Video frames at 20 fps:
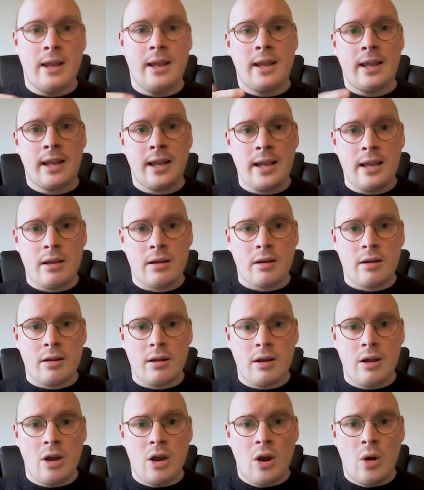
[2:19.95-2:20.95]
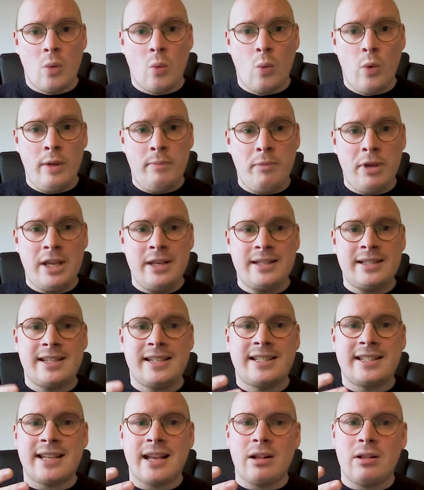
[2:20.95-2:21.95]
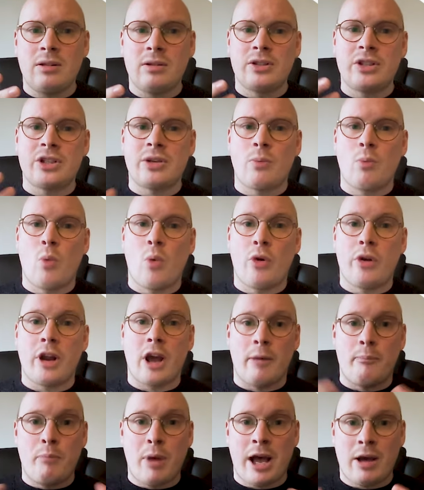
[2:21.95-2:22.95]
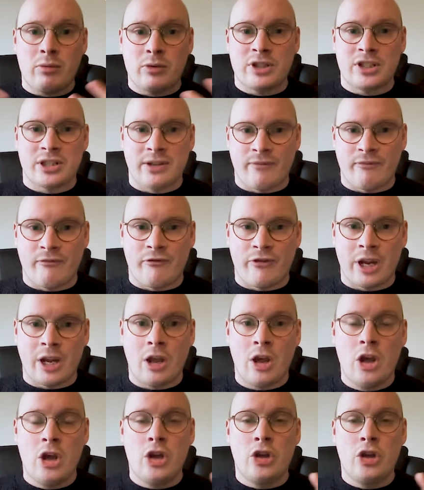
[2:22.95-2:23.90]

Here, we mean to tell someone about something